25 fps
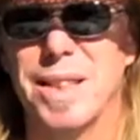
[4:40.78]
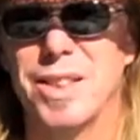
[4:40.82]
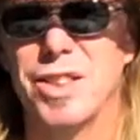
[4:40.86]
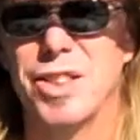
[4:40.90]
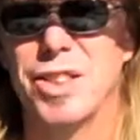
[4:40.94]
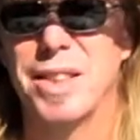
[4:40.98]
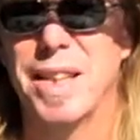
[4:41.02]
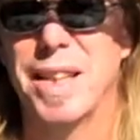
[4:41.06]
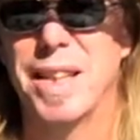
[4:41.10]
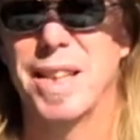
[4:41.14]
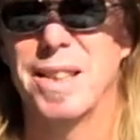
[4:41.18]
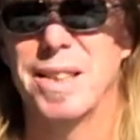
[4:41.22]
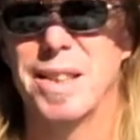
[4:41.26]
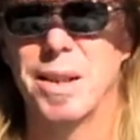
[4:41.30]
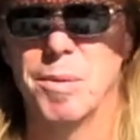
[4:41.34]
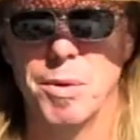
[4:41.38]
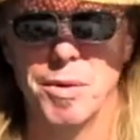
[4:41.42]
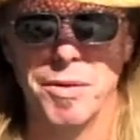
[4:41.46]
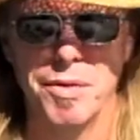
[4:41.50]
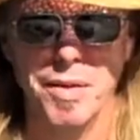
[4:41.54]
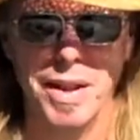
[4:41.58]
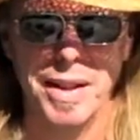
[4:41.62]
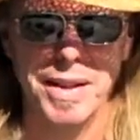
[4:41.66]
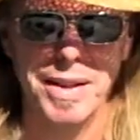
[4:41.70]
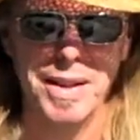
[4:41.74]
just can't seem to
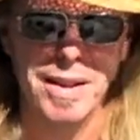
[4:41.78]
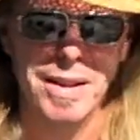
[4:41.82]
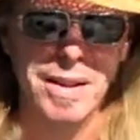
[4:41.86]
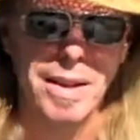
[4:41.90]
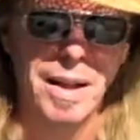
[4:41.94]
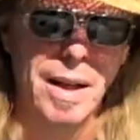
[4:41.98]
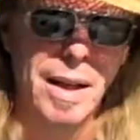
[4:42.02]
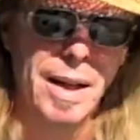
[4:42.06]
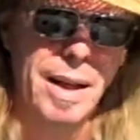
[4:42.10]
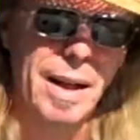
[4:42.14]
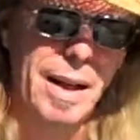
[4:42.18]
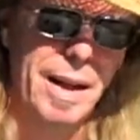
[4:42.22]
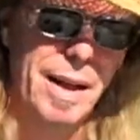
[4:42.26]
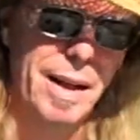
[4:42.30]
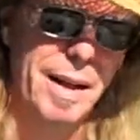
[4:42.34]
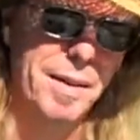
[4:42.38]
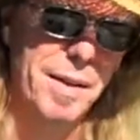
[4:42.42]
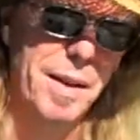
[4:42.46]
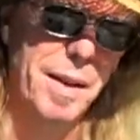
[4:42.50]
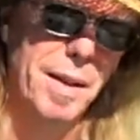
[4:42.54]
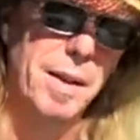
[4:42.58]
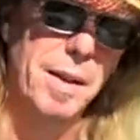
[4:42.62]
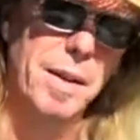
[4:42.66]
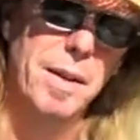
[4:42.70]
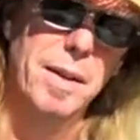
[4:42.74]
find it. And
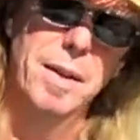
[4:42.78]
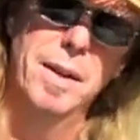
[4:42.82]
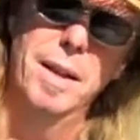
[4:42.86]
then